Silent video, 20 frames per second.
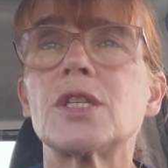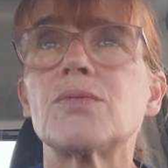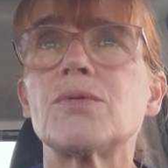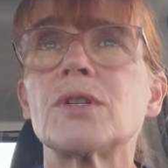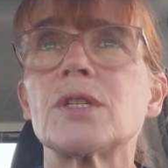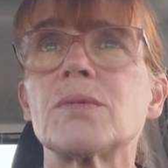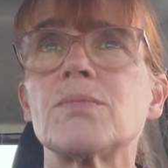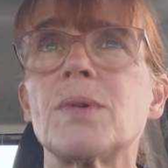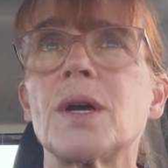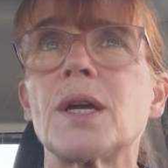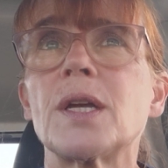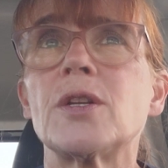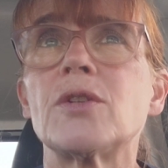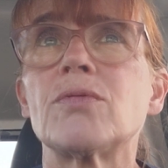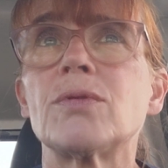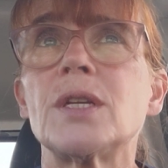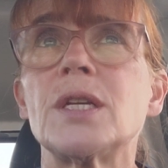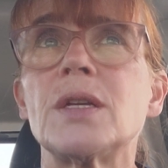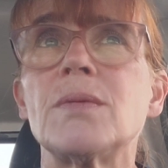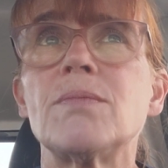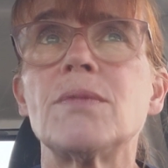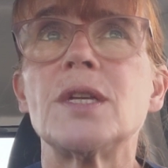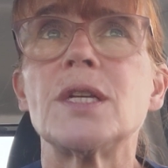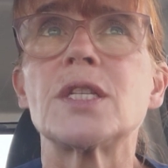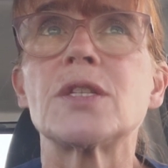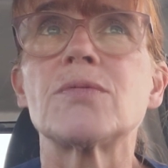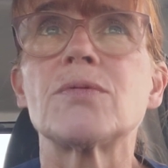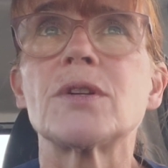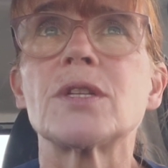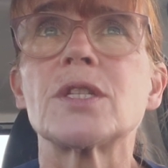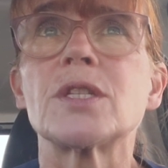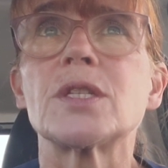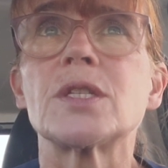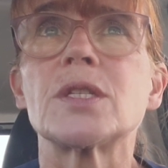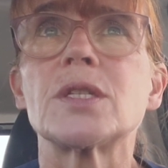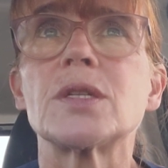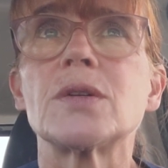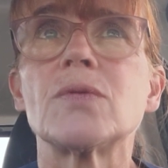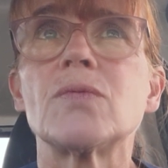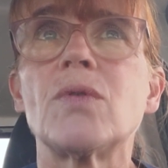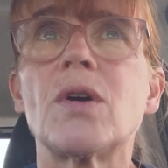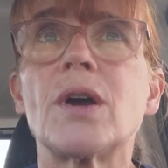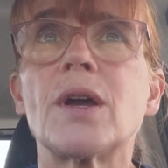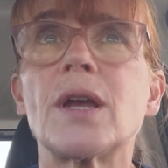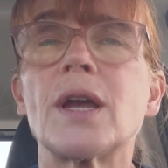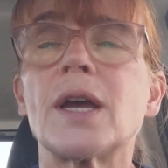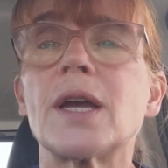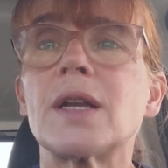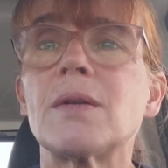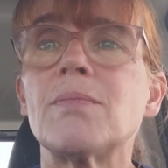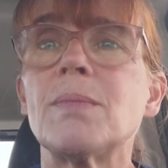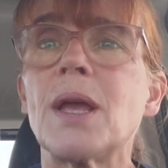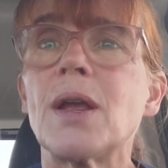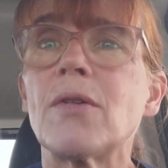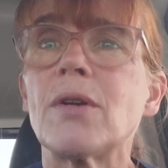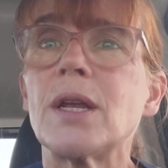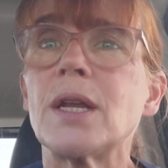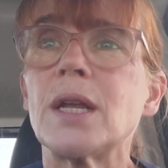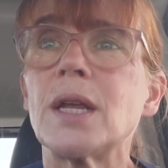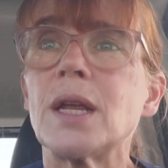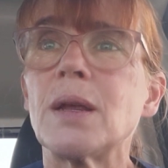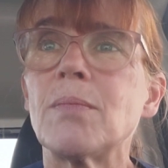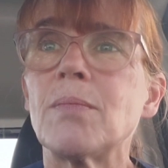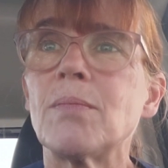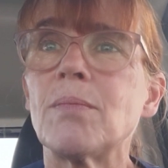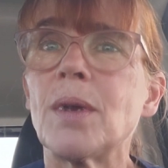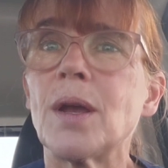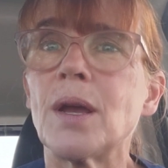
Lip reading: was my dream. This was why I'd married him,